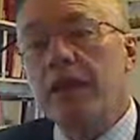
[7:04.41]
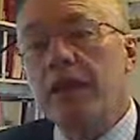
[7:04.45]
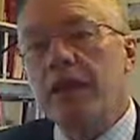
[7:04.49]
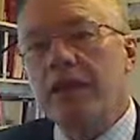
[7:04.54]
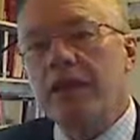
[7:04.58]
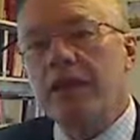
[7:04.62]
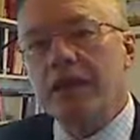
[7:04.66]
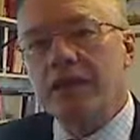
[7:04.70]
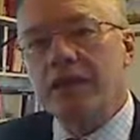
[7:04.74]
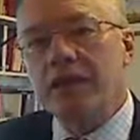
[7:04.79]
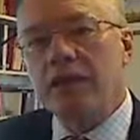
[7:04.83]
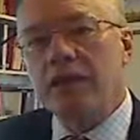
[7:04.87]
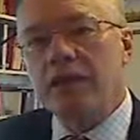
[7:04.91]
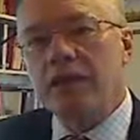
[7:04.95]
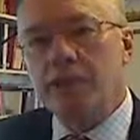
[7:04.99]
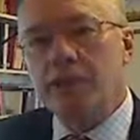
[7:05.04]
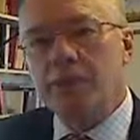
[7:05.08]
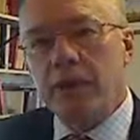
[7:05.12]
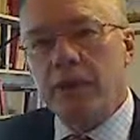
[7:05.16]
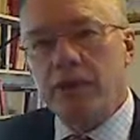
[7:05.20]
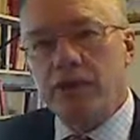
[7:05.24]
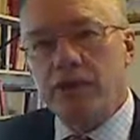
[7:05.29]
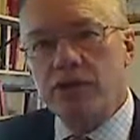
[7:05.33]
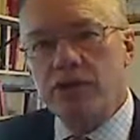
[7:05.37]
That can
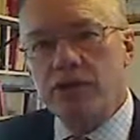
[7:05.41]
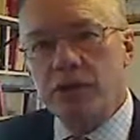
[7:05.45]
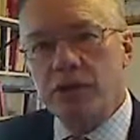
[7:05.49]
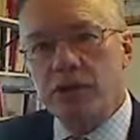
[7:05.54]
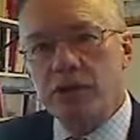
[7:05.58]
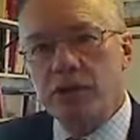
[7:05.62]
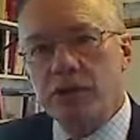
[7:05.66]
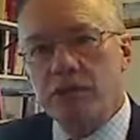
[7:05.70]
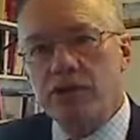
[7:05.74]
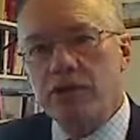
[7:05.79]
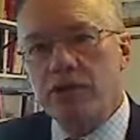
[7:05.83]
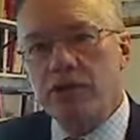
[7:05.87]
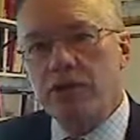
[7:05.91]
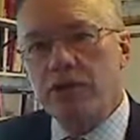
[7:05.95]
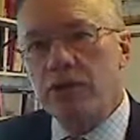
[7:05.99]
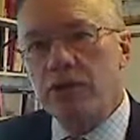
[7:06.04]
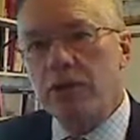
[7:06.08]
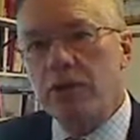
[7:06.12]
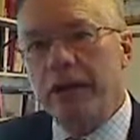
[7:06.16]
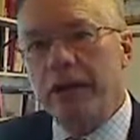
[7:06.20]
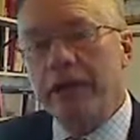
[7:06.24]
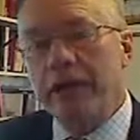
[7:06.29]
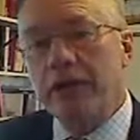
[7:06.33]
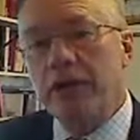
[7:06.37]
expose you to
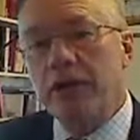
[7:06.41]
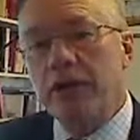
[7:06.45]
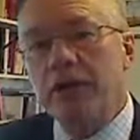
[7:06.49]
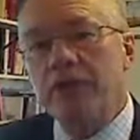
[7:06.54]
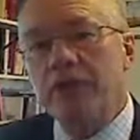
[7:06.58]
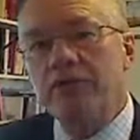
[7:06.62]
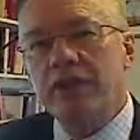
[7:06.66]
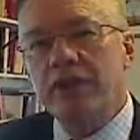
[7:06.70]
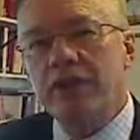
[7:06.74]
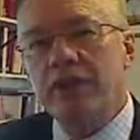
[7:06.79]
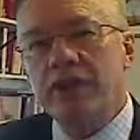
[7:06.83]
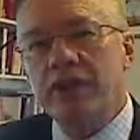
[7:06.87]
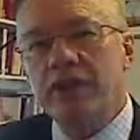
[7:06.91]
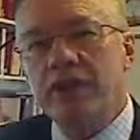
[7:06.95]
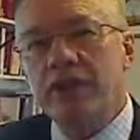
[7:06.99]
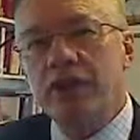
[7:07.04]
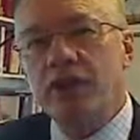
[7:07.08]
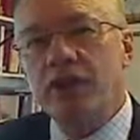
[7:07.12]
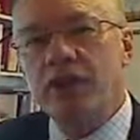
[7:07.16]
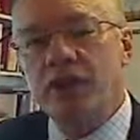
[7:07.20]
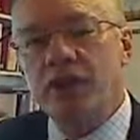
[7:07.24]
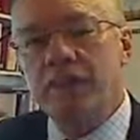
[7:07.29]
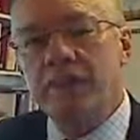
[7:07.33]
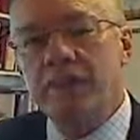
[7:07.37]
a lot of
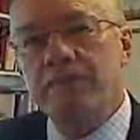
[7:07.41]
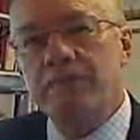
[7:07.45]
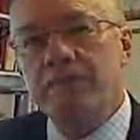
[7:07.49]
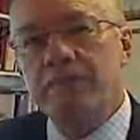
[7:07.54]
litigation